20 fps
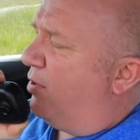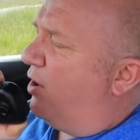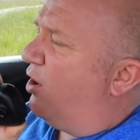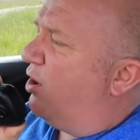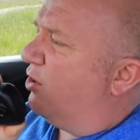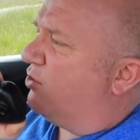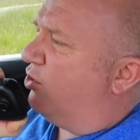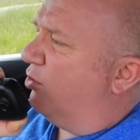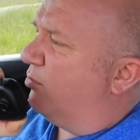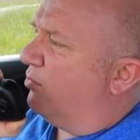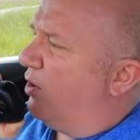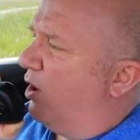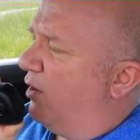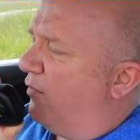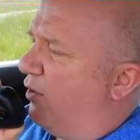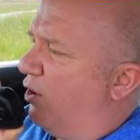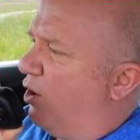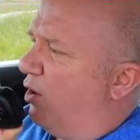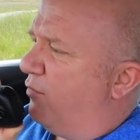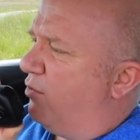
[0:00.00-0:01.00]
parked up
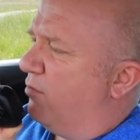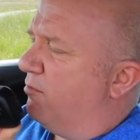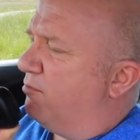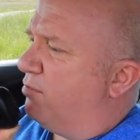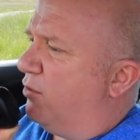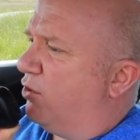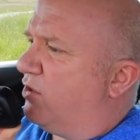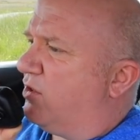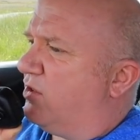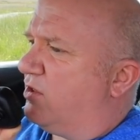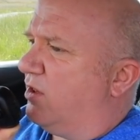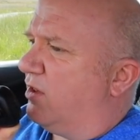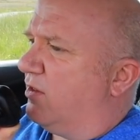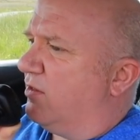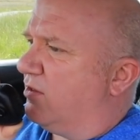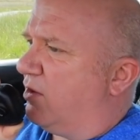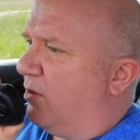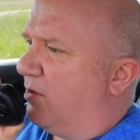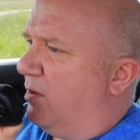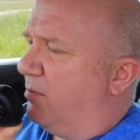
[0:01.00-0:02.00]
not far from
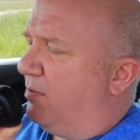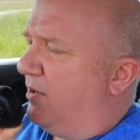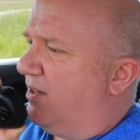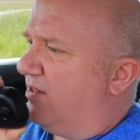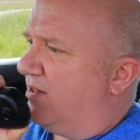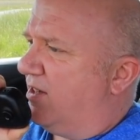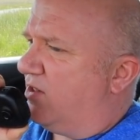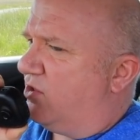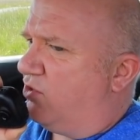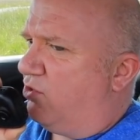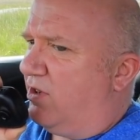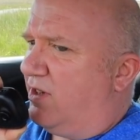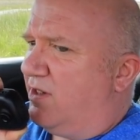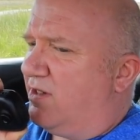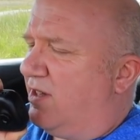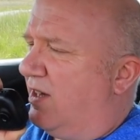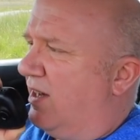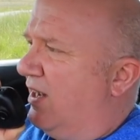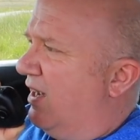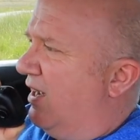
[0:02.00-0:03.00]
Buxton, so in the Peak
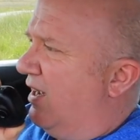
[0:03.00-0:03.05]
District,